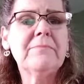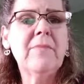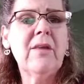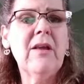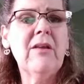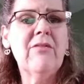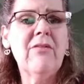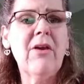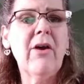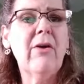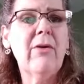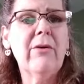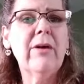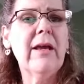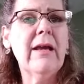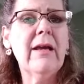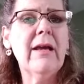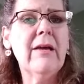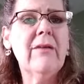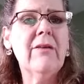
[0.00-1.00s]

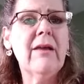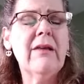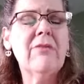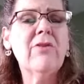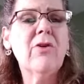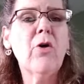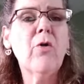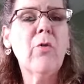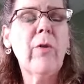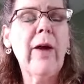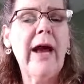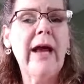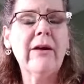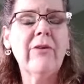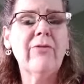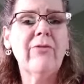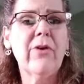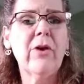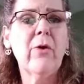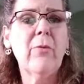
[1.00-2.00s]
it's correct
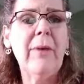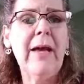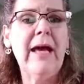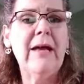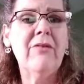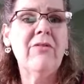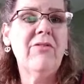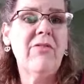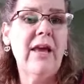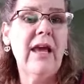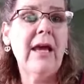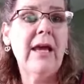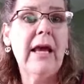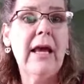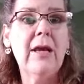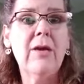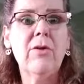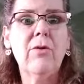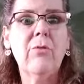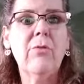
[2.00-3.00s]
for your pet's sake
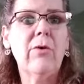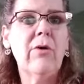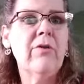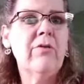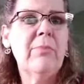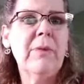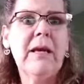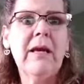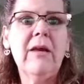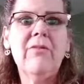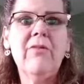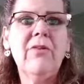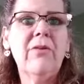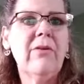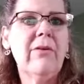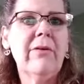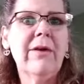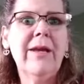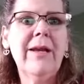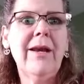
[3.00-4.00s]
and yours, because
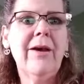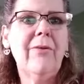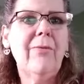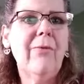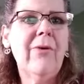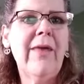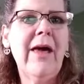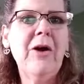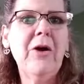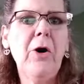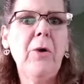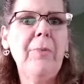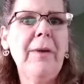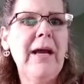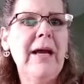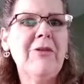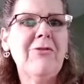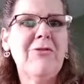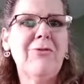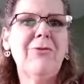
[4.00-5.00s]
without our
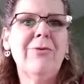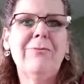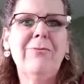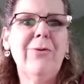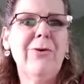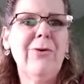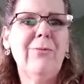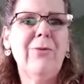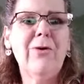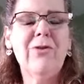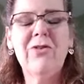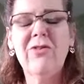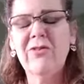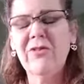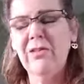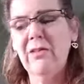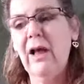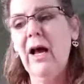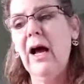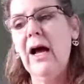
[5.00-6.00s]
pets, we're just
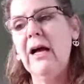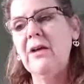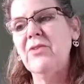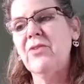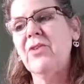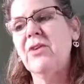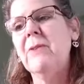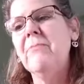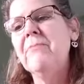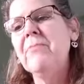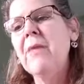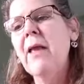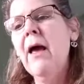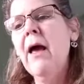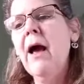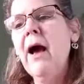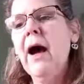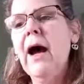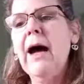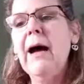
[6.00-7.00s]
lost.
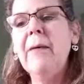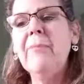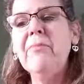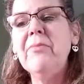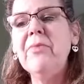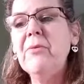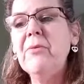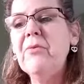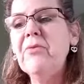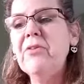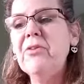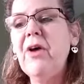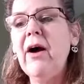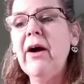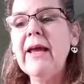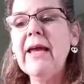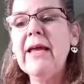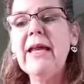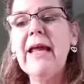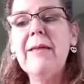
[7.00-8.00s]
There was a
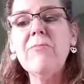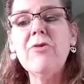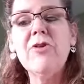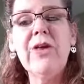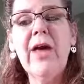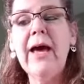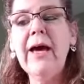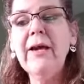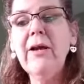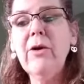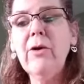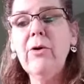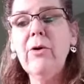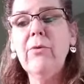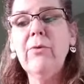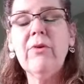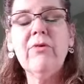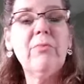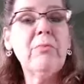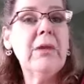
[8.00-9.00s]
doggy named Shadow
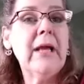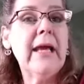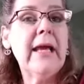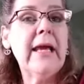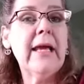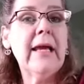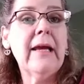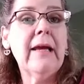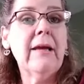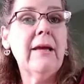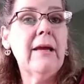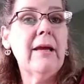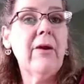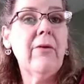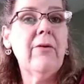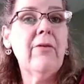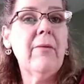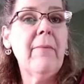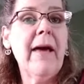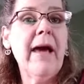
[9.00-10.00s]
who was playing,
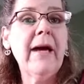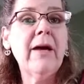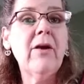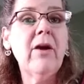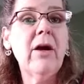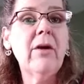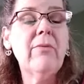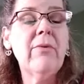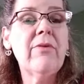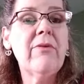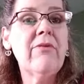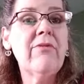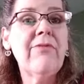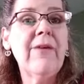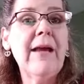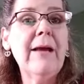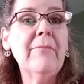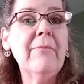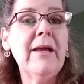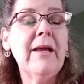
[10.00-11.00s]
in the backyard with his
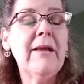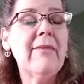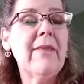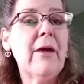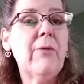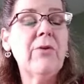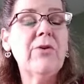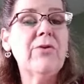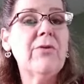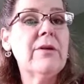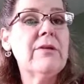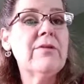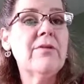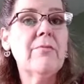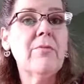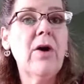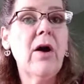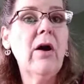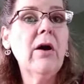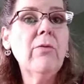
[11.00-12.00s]
family, and they were doing
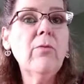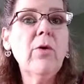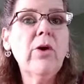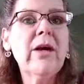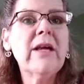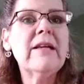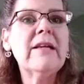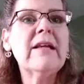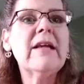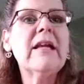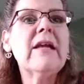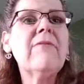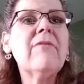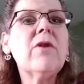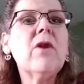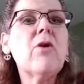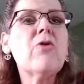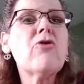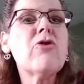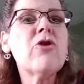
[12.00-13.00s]
some yard work and didn't even
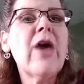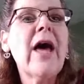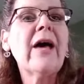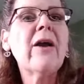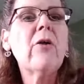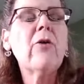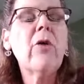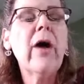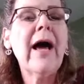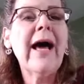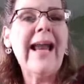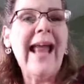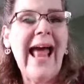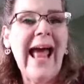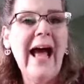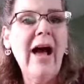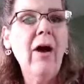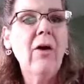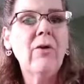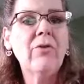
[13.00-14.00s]
know Shadow got
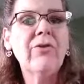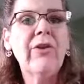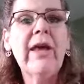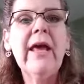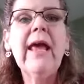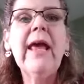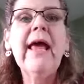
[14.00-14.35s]
out.